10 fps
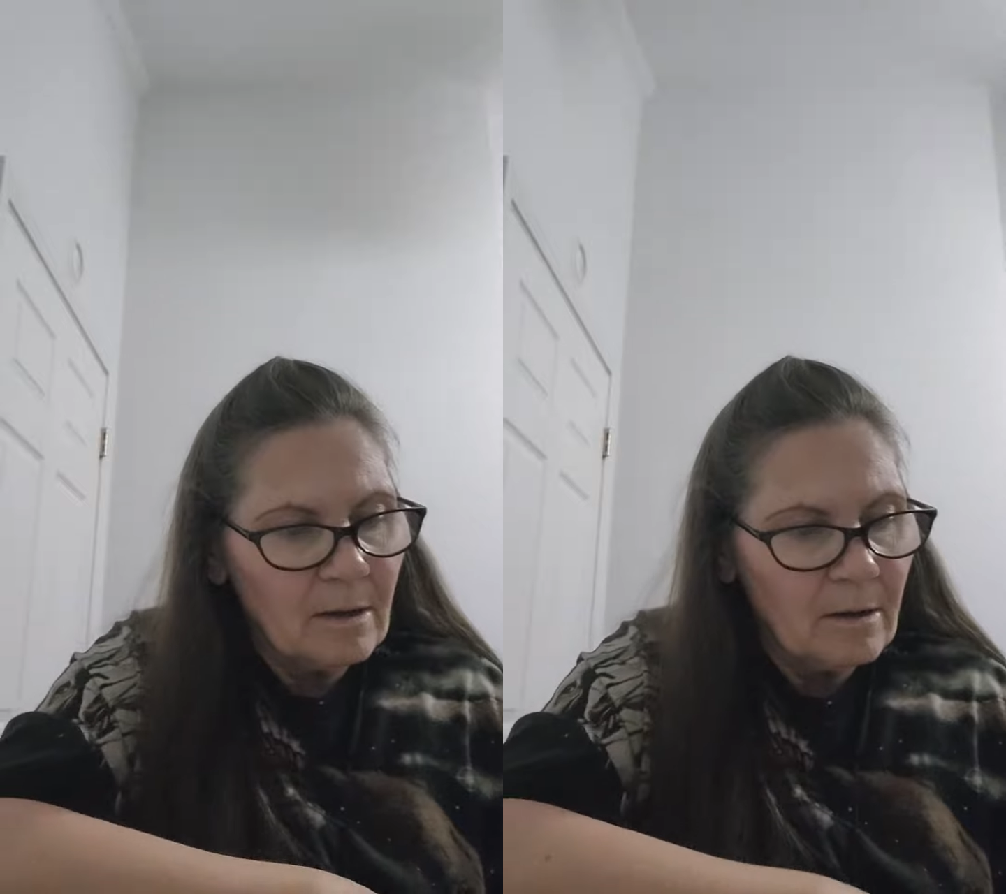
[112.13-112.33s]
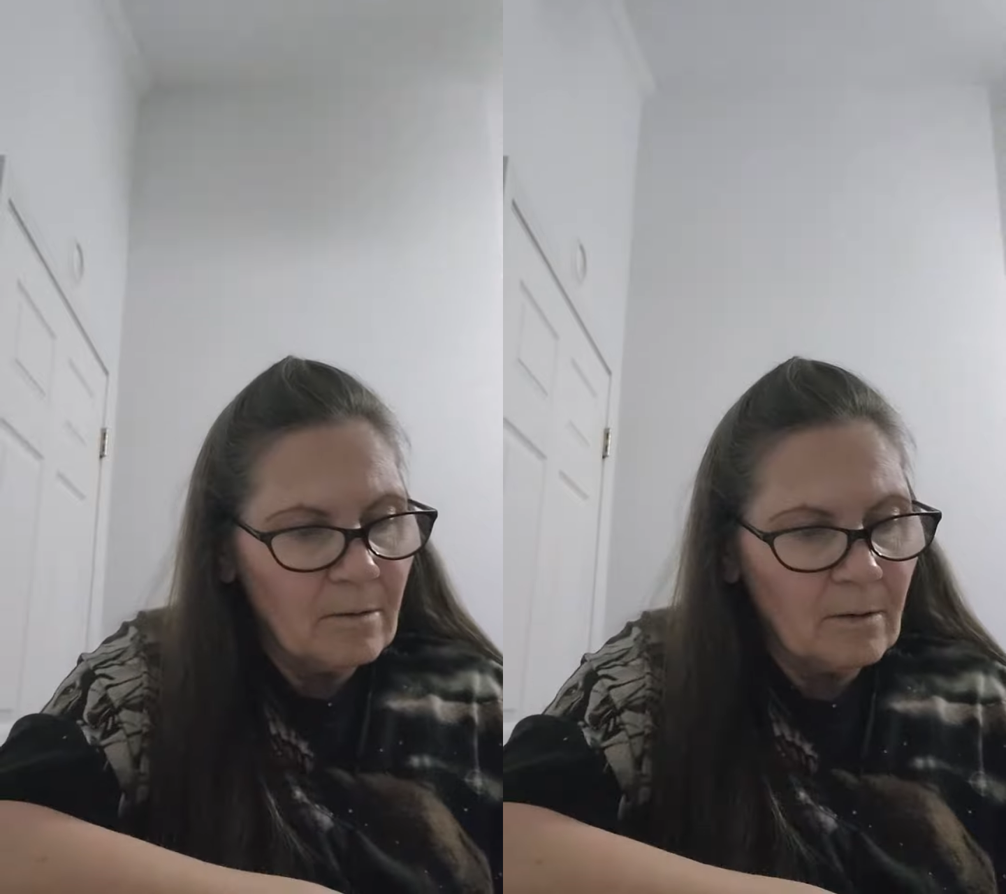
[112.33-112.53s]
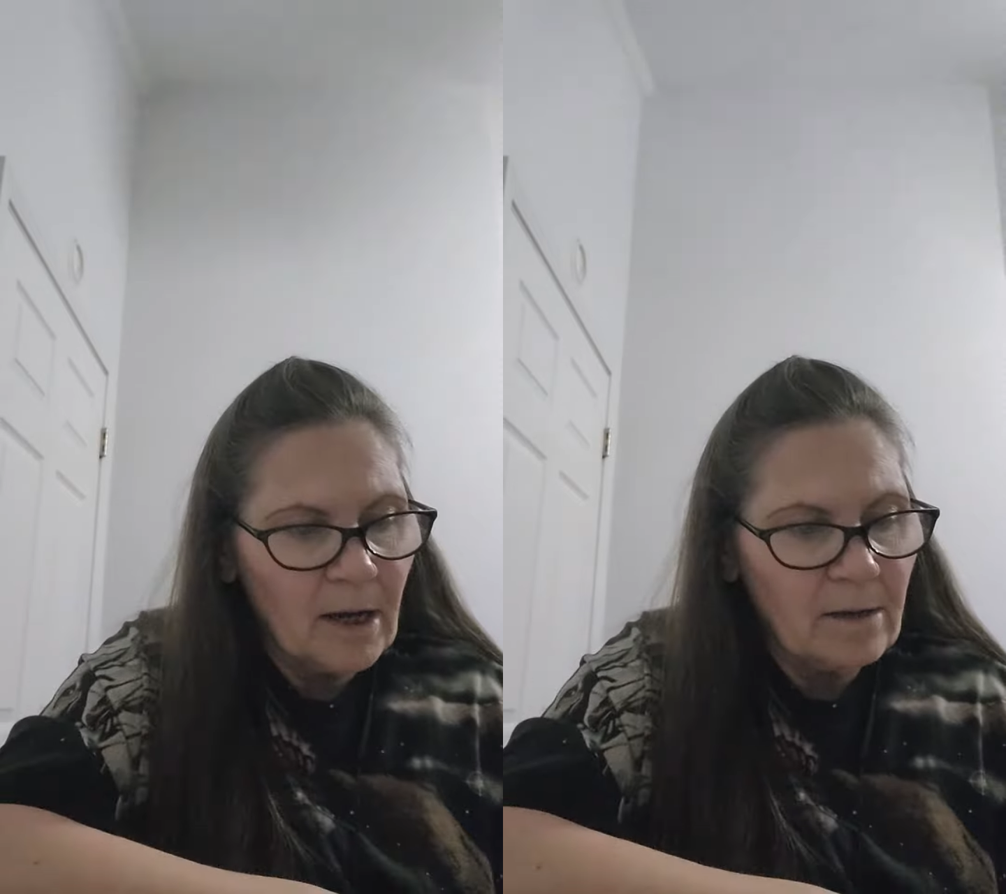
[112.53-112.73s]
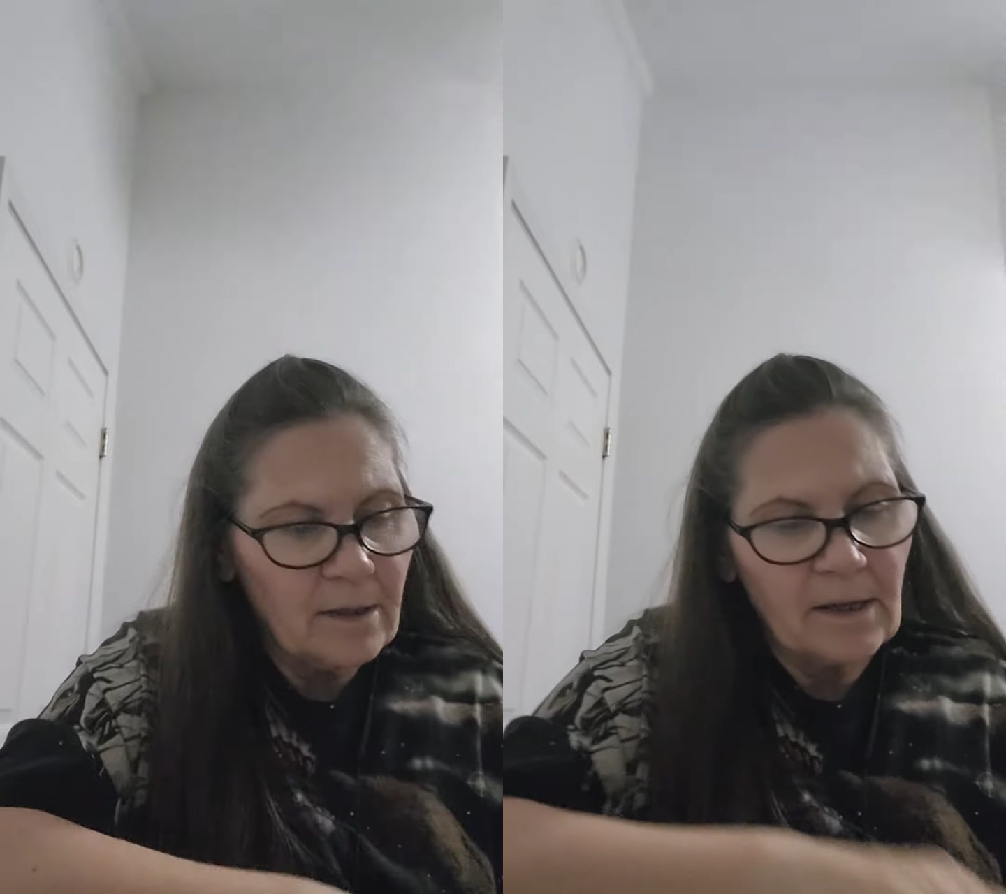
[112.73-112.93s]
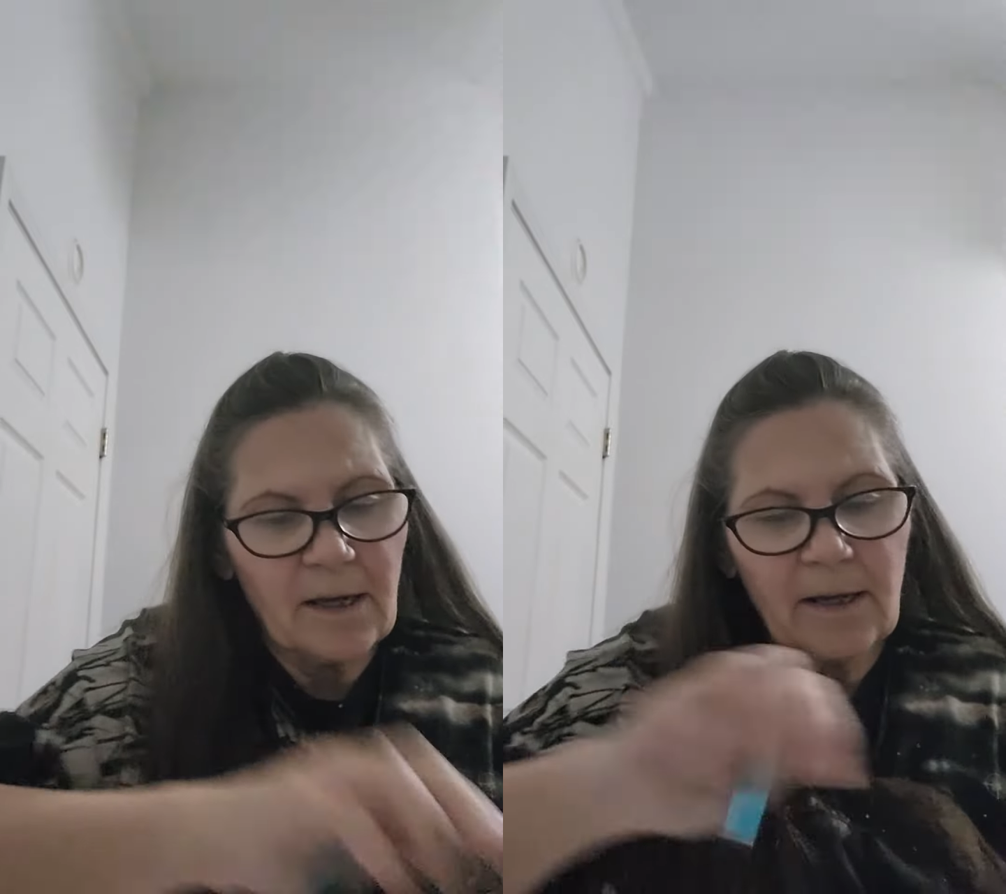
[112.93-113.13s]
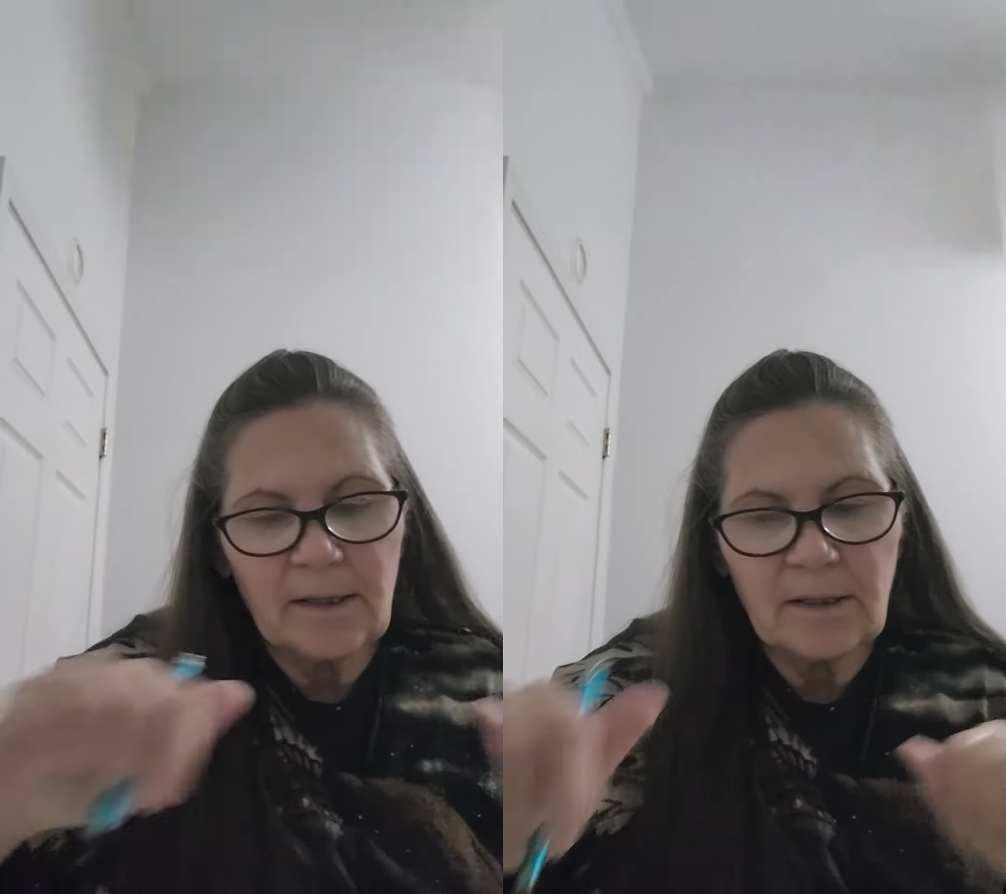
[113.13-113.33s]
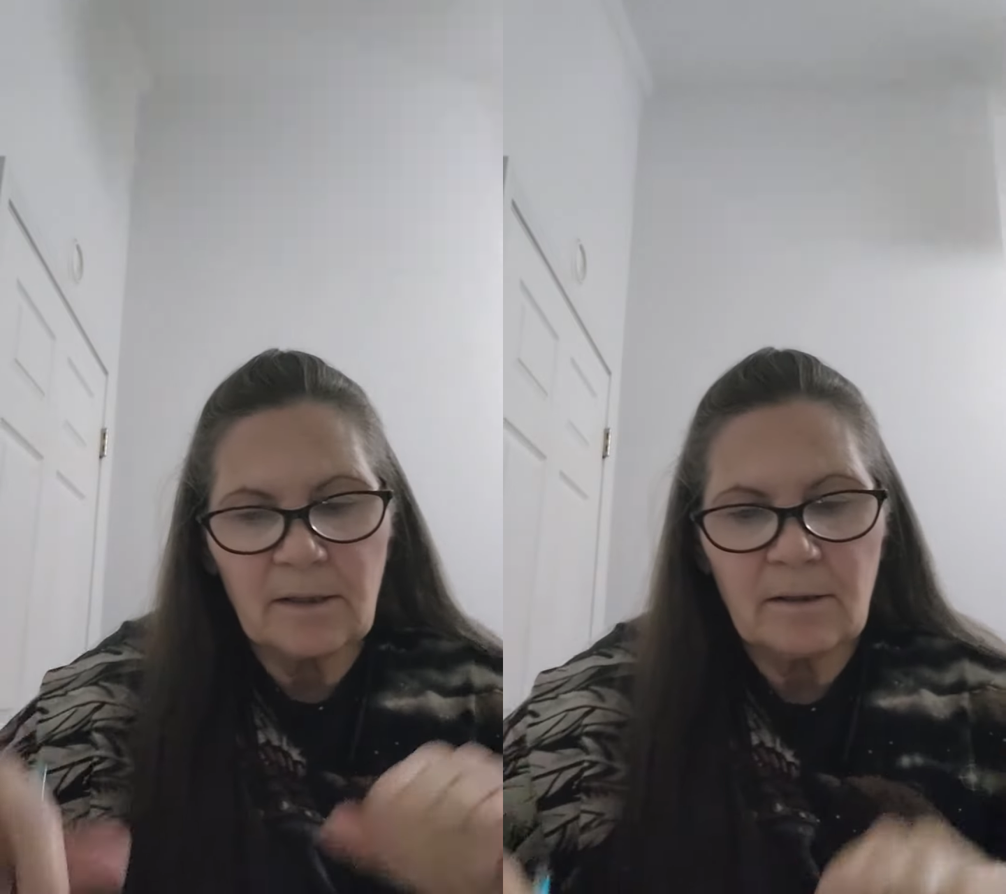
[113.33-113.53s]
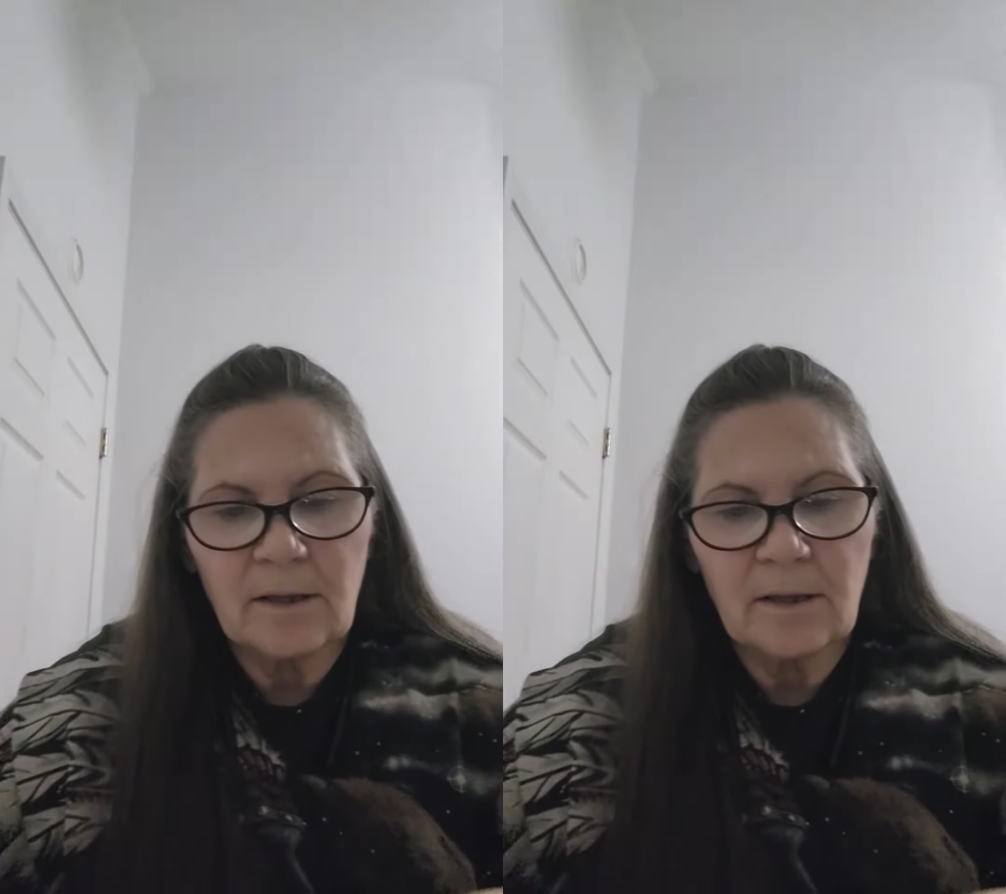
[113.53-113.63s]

All right, guys,